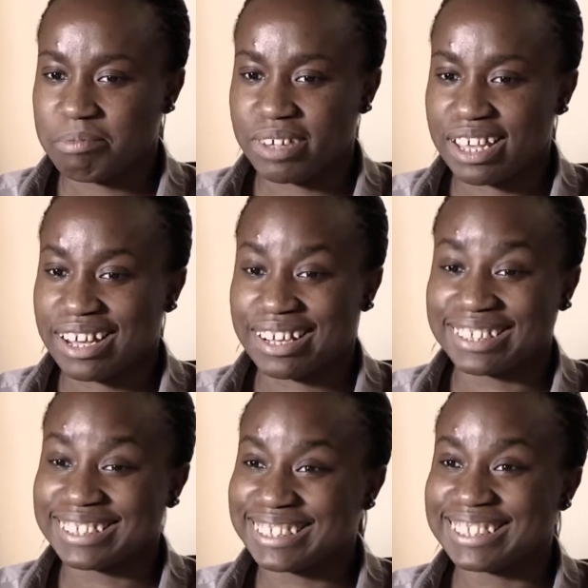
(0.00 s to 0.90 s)
but yeah,
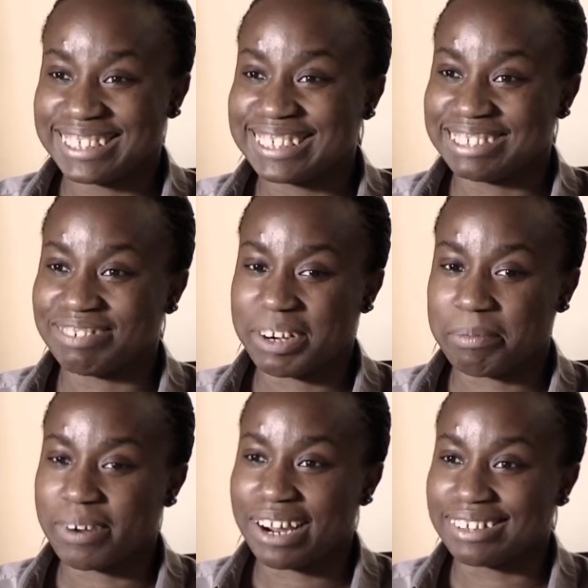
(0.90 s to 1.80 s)
she's very
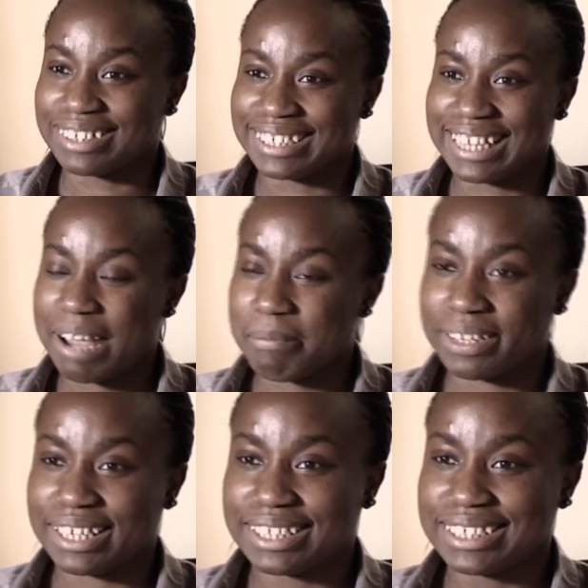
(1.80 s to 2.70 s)
proud and
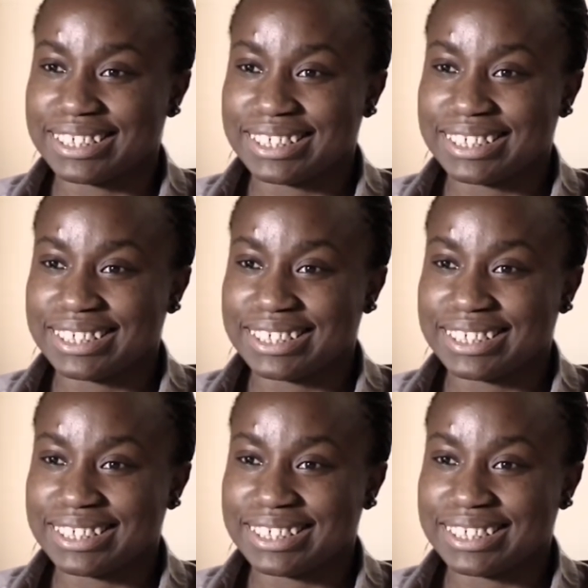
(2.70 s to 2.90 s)
happy.